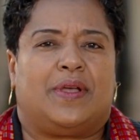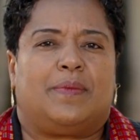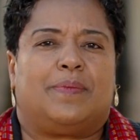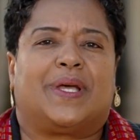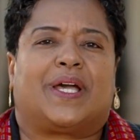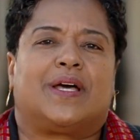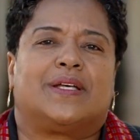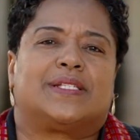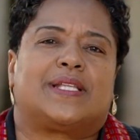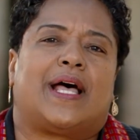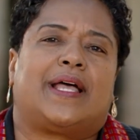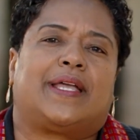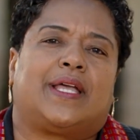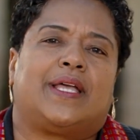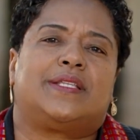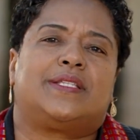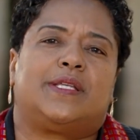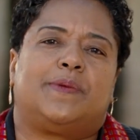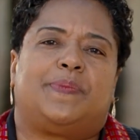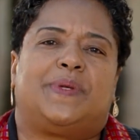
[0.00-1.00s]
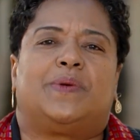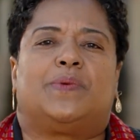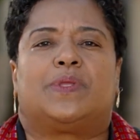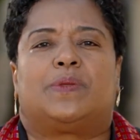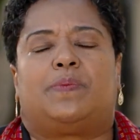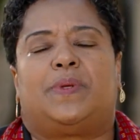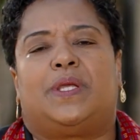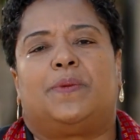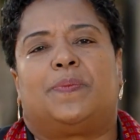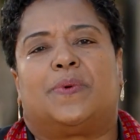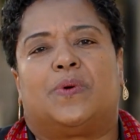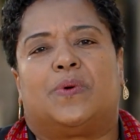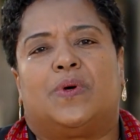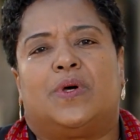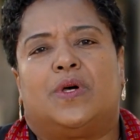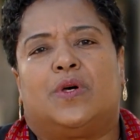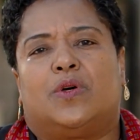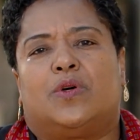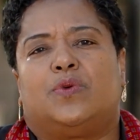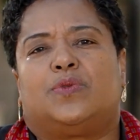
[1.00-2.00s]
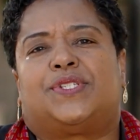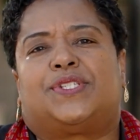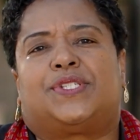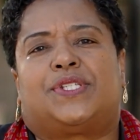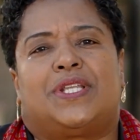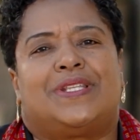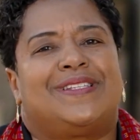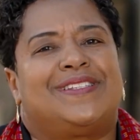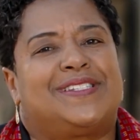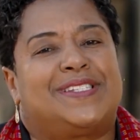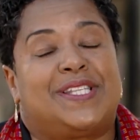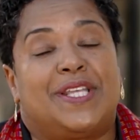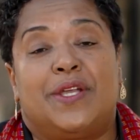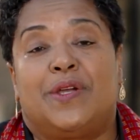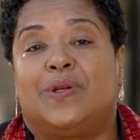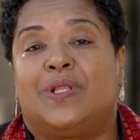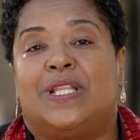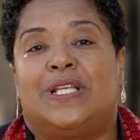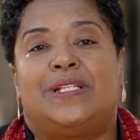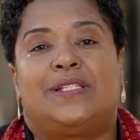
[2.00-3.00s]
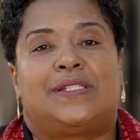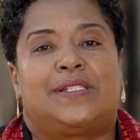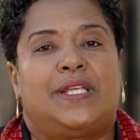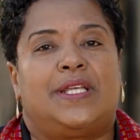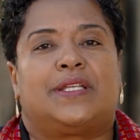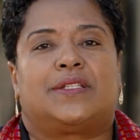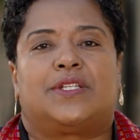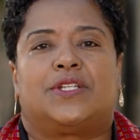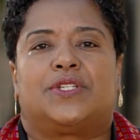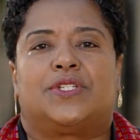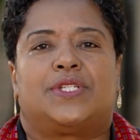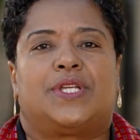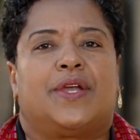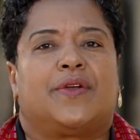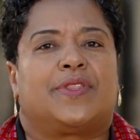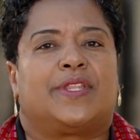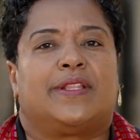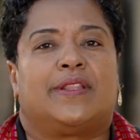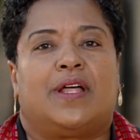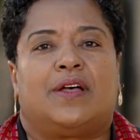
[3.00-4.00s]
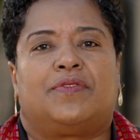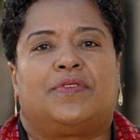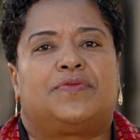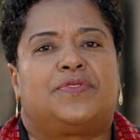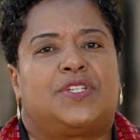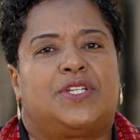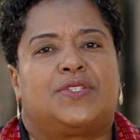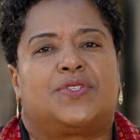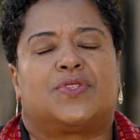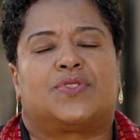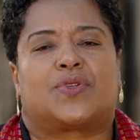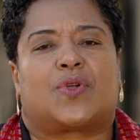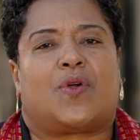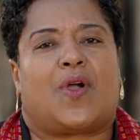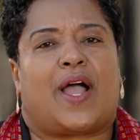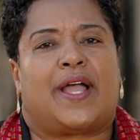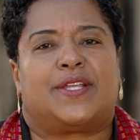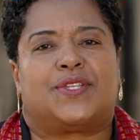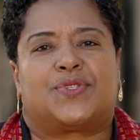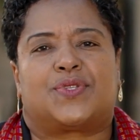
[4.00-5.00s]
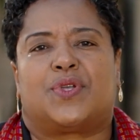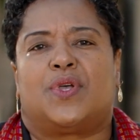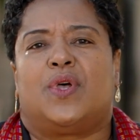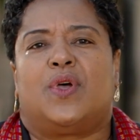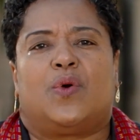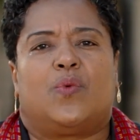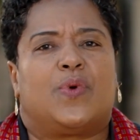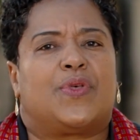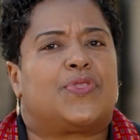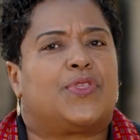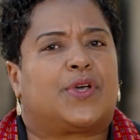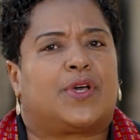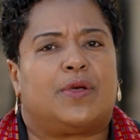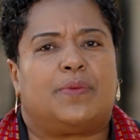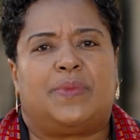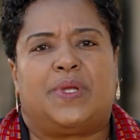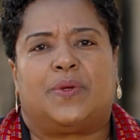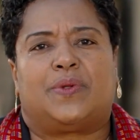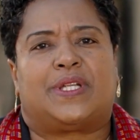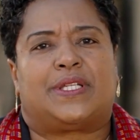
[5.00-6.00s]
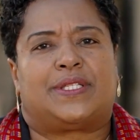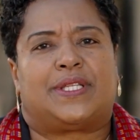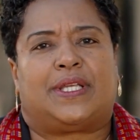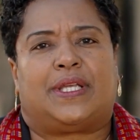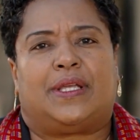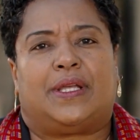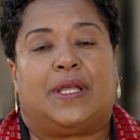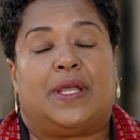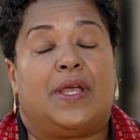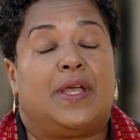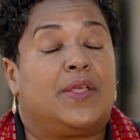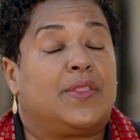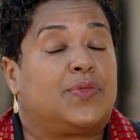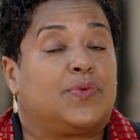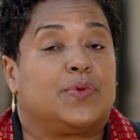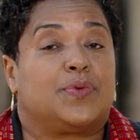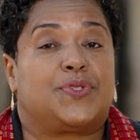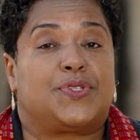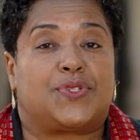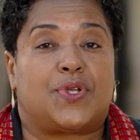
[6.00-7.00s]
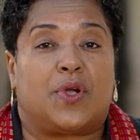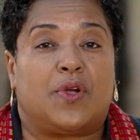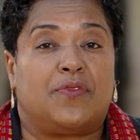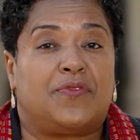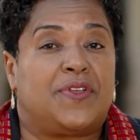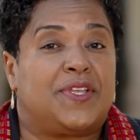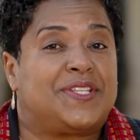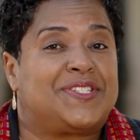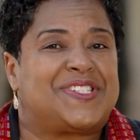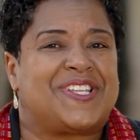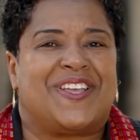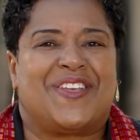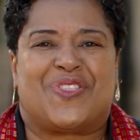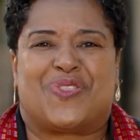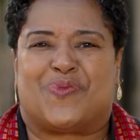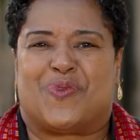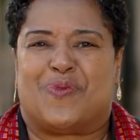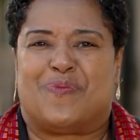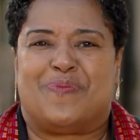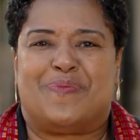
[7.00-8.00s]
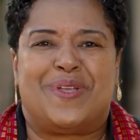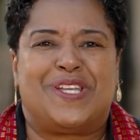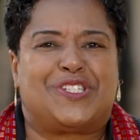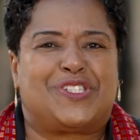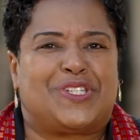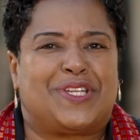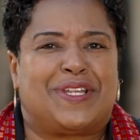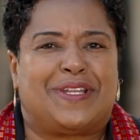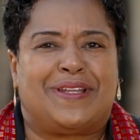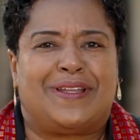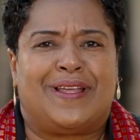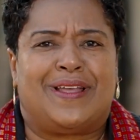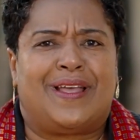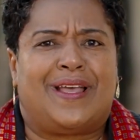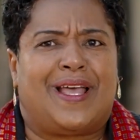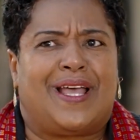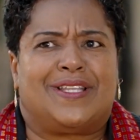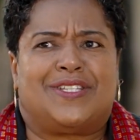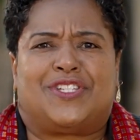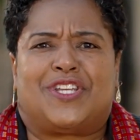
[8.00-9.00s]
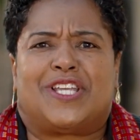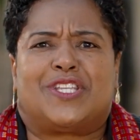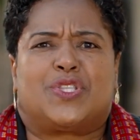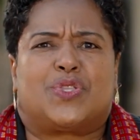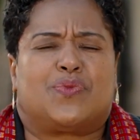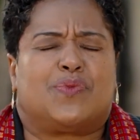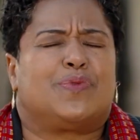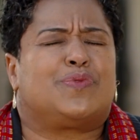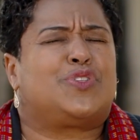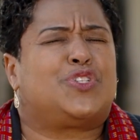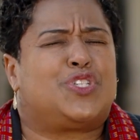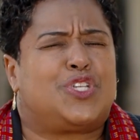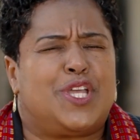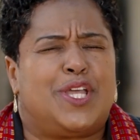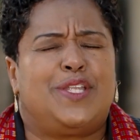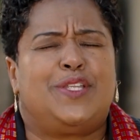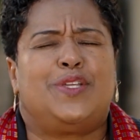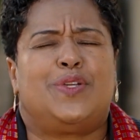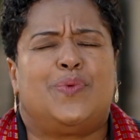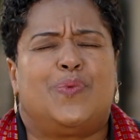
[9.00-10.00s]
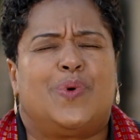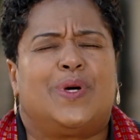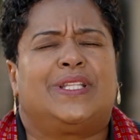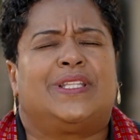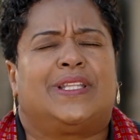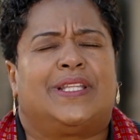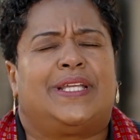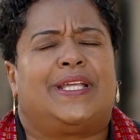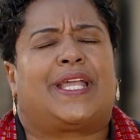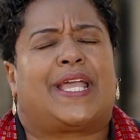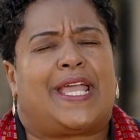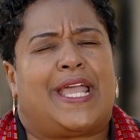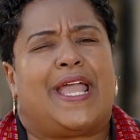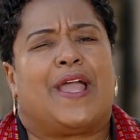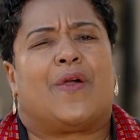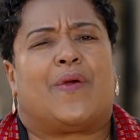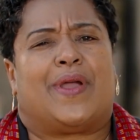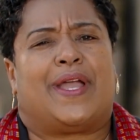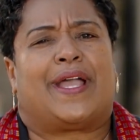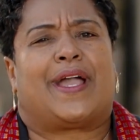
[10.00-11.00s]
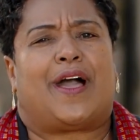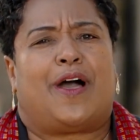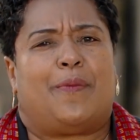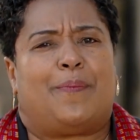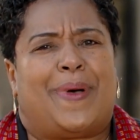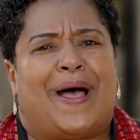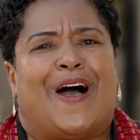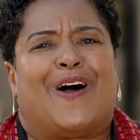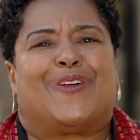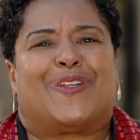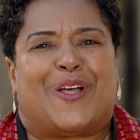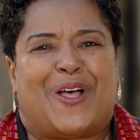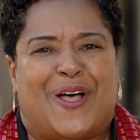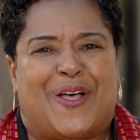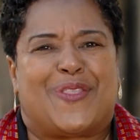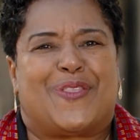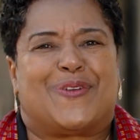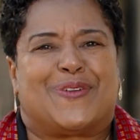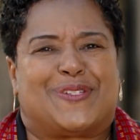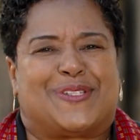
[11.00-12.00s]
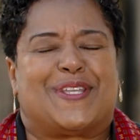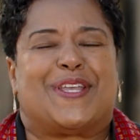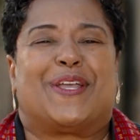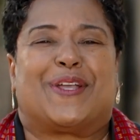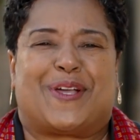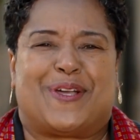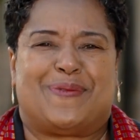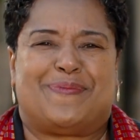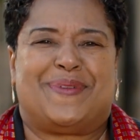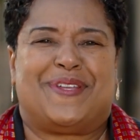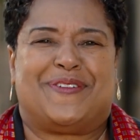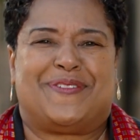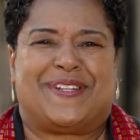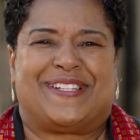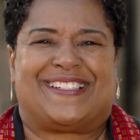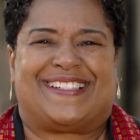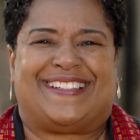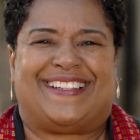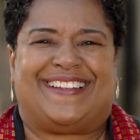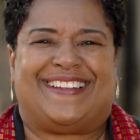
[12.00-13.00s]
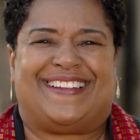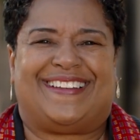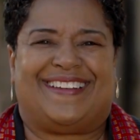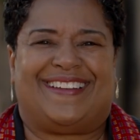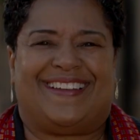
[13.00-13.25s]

because I get to be with people who sincerely seek to share the love of Jesus Christ with the community through service, through mission, and just through genuinely caring about others in community.